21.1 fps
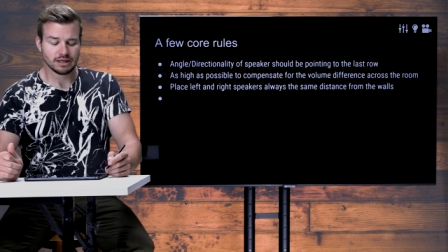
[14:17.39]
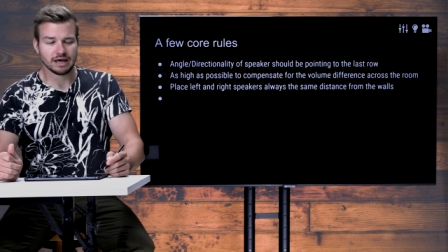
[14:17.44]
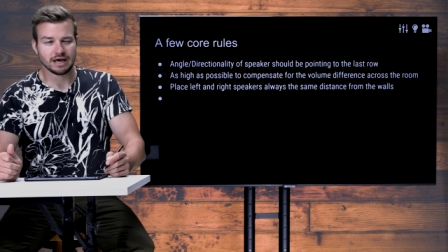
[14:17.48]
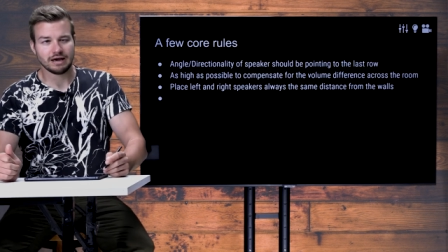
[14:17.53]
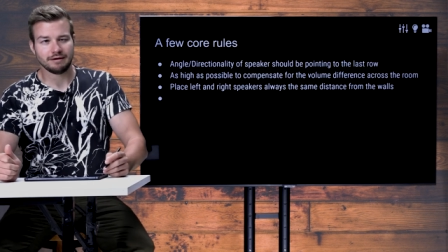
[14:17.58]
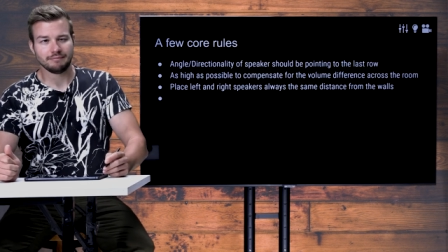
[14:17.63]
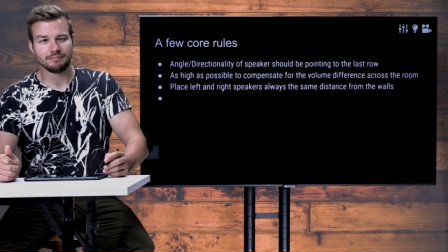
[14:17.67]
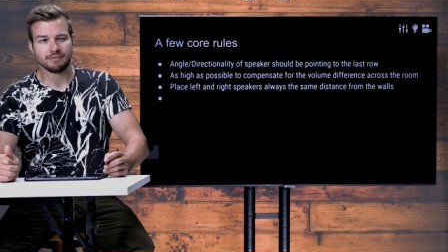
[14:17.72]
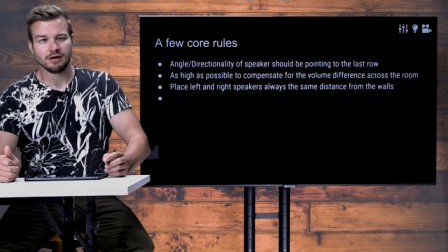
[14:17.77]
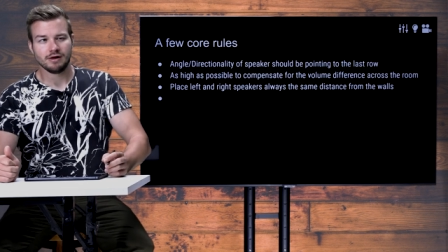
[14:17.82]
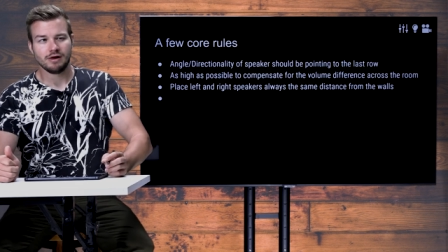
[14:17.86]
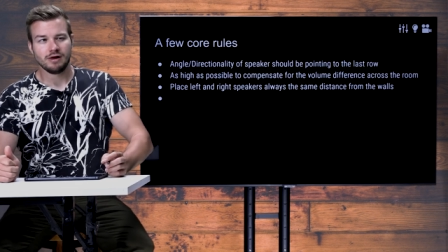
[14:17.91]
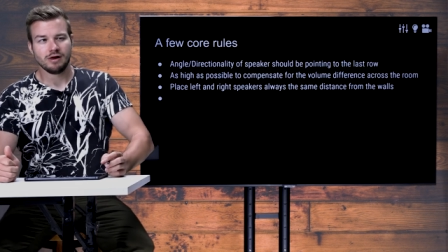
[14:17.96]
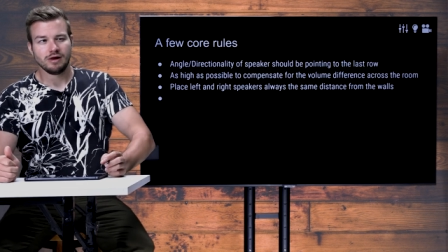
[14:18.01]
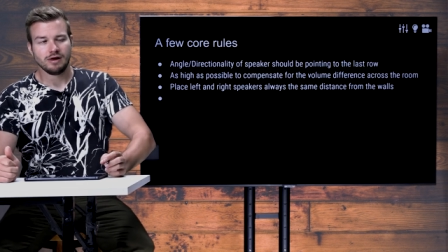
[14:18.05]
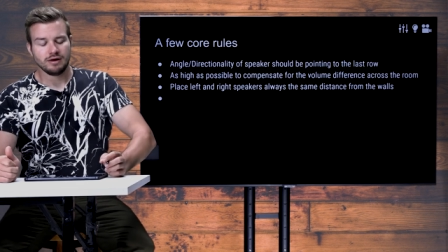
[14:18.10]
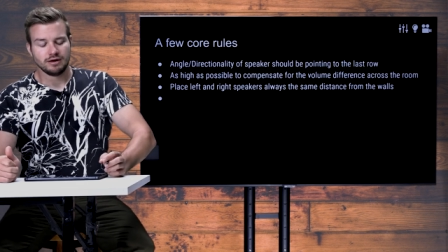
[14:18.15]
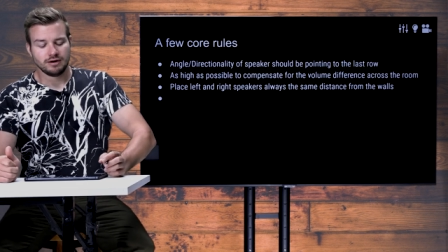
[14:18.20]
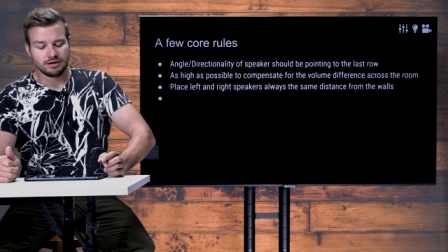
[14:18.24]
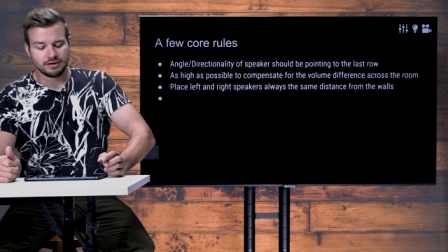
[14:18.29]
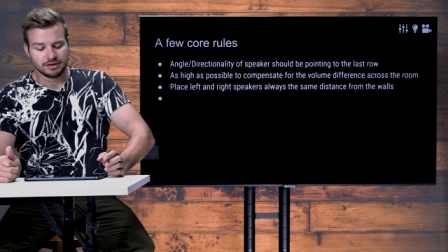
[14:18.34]
Um,
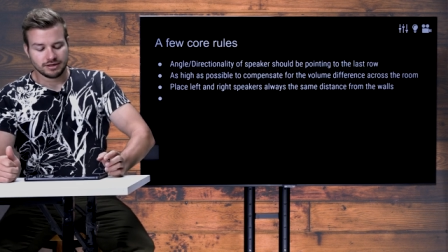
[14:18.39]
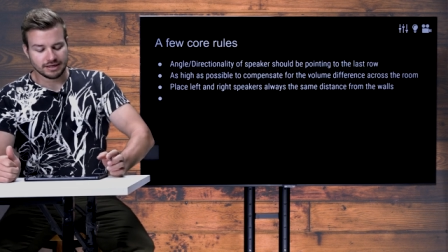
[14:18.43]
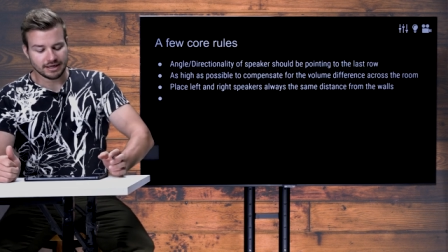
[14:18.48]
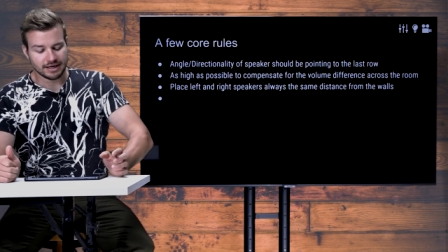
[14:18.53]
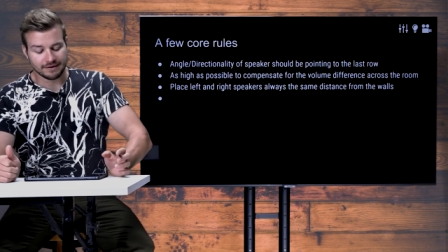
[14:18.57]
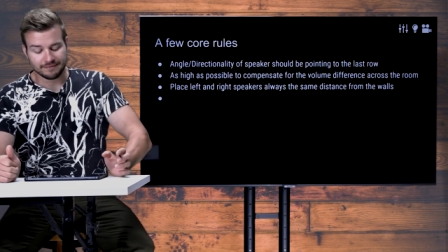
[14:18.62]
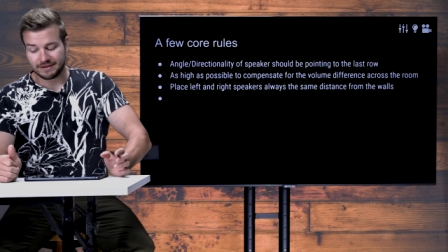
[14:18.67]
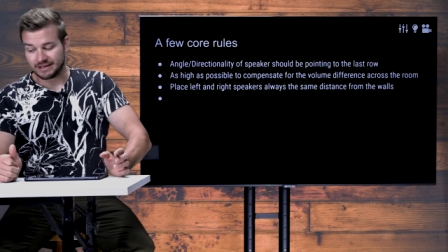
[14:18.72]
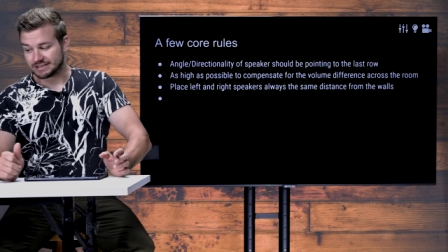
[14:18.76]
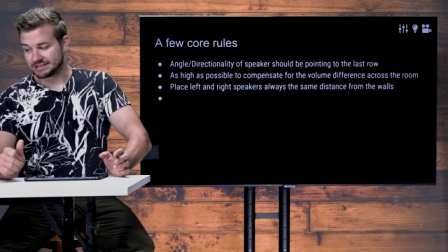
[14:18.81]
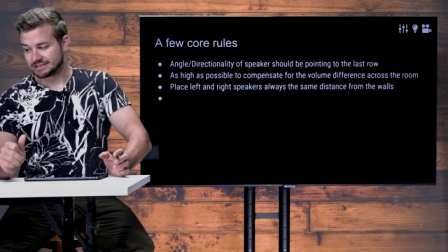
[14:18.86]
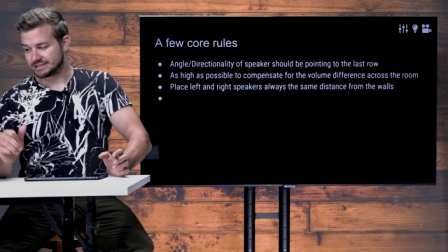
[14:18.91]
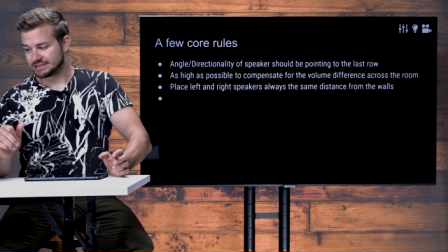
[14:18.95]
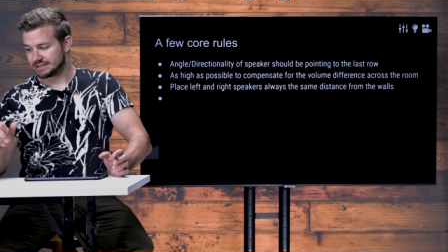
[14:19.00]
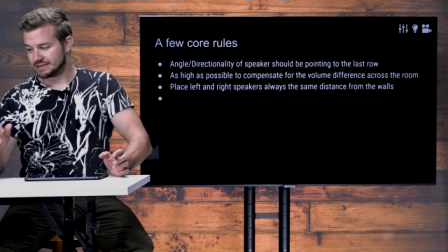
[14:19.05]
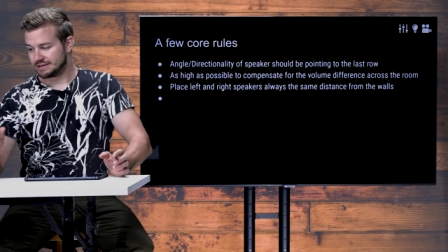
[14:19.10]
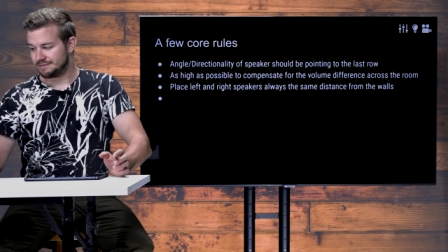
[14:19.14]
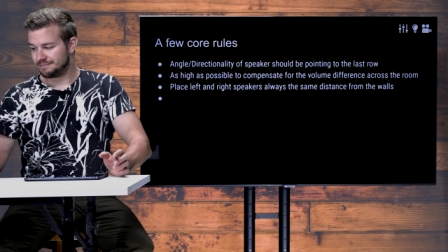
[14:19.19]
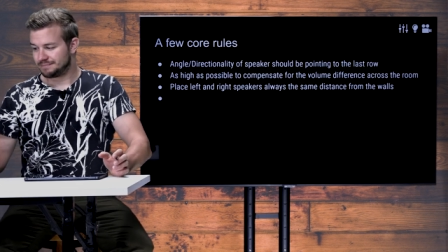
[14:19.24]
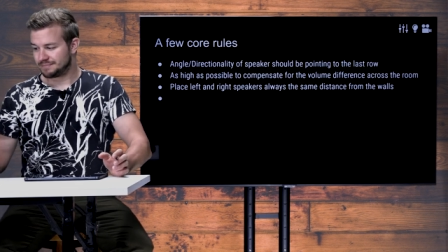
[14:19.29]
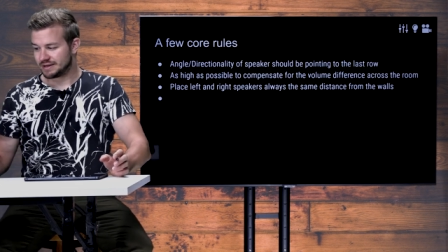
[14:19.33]
yeah, that's.